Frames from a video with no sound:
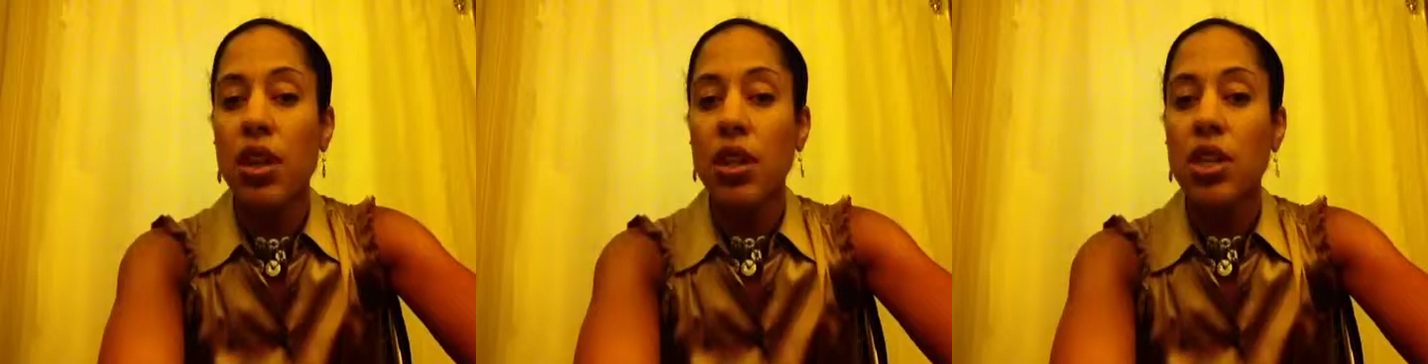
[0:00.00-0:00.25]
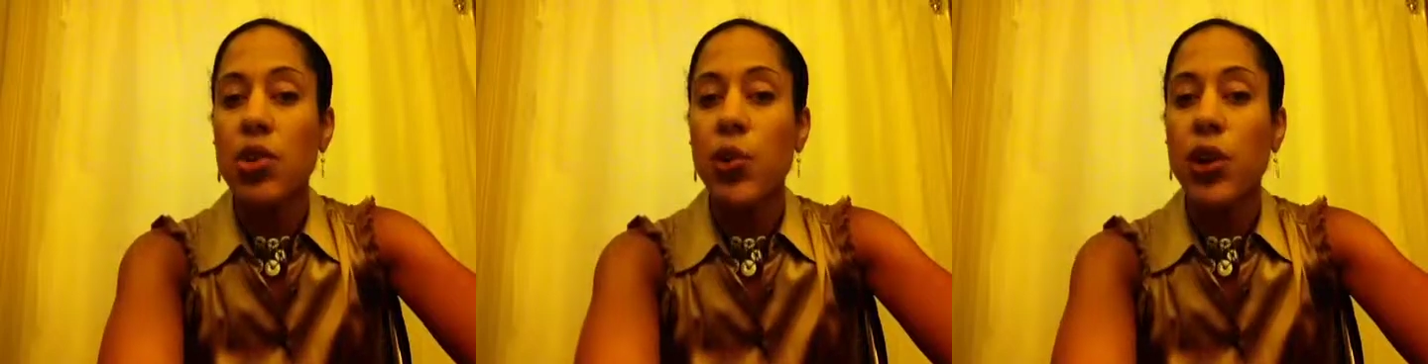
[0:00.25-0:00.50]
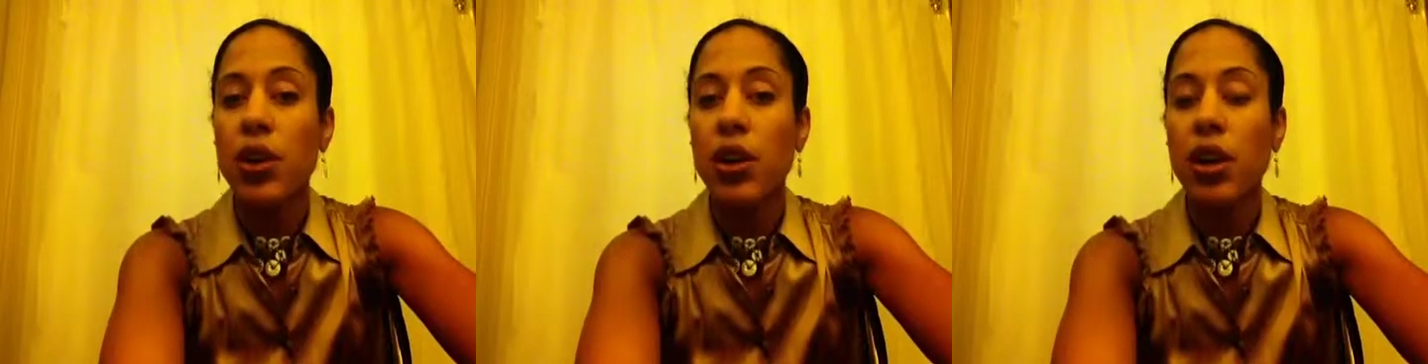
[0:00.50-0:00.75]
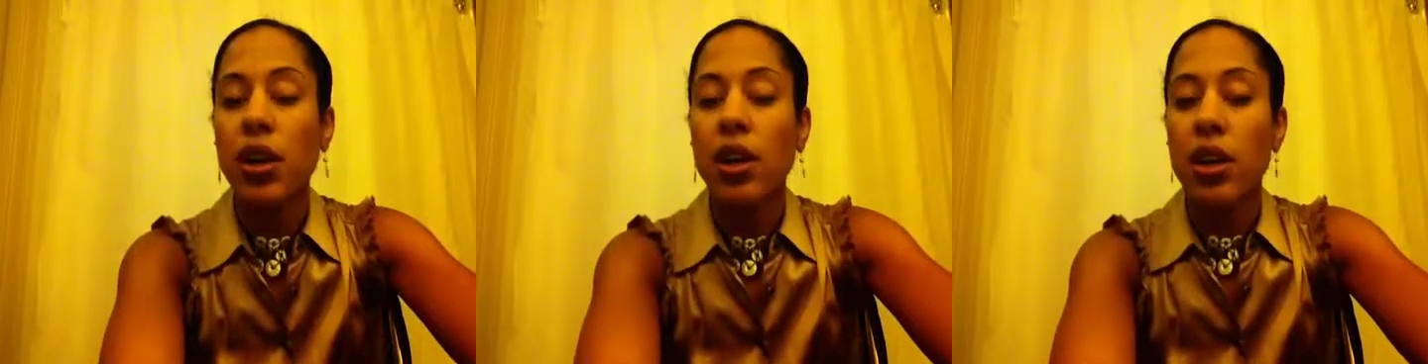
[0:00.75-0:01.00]
you were
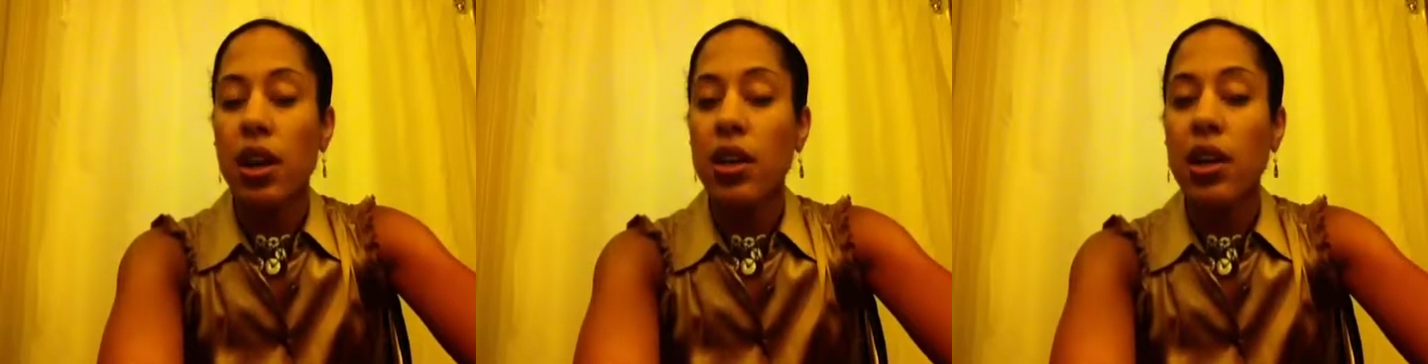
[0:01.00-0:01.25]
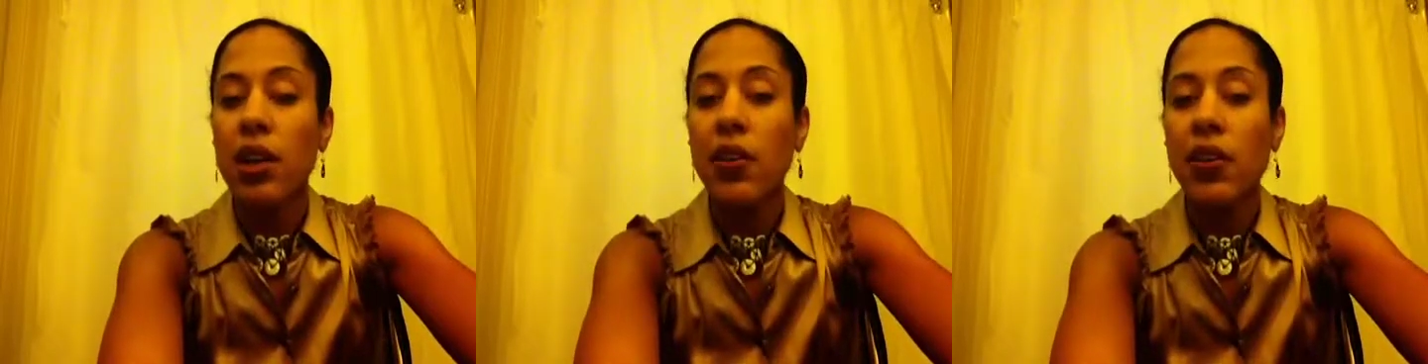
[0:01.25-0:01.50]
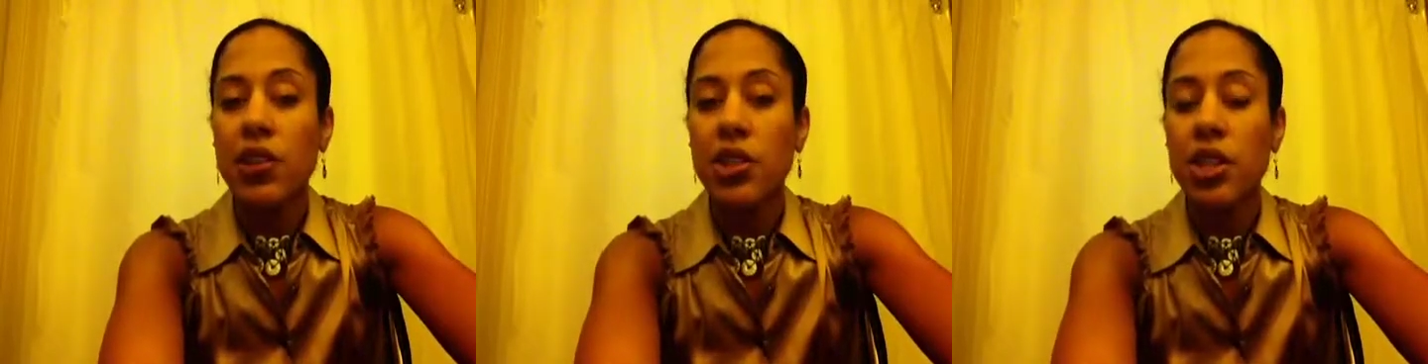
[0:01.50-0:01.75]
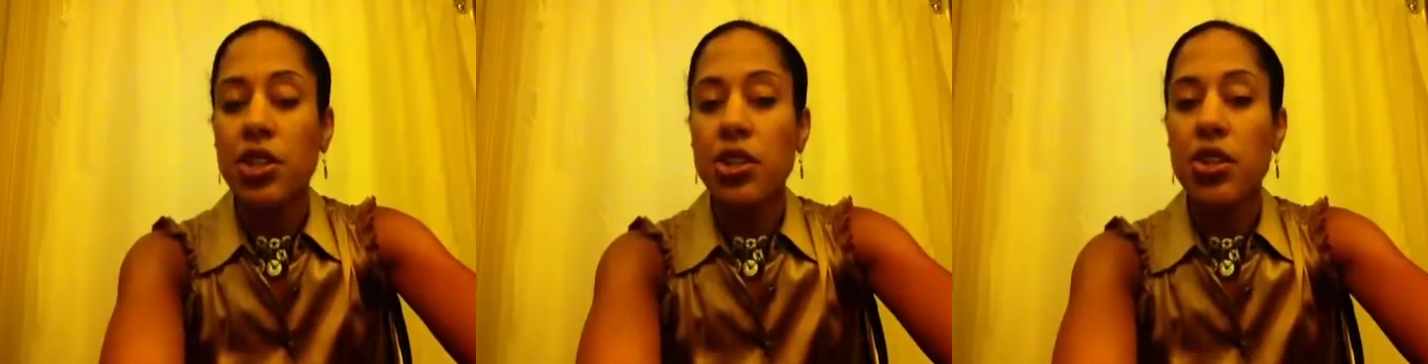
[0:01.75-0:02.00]
an English
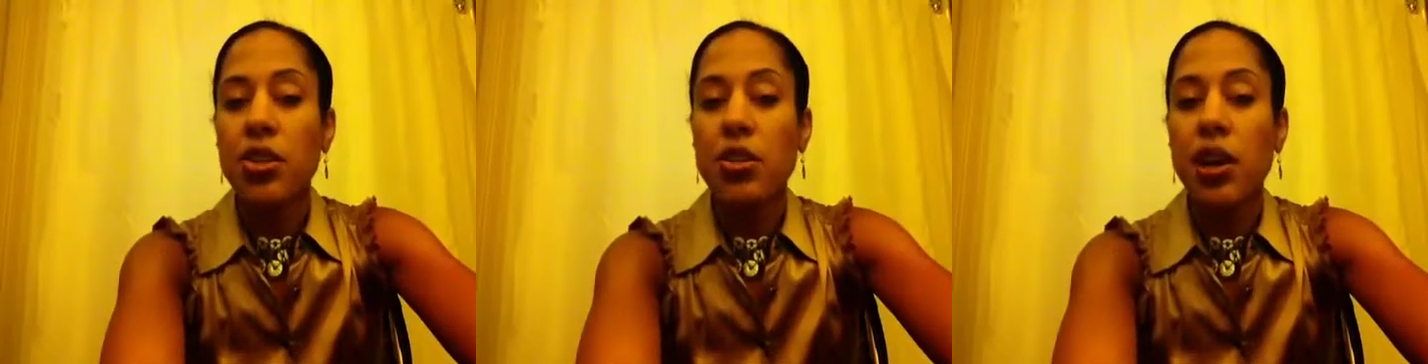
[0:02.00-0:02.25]
teacher who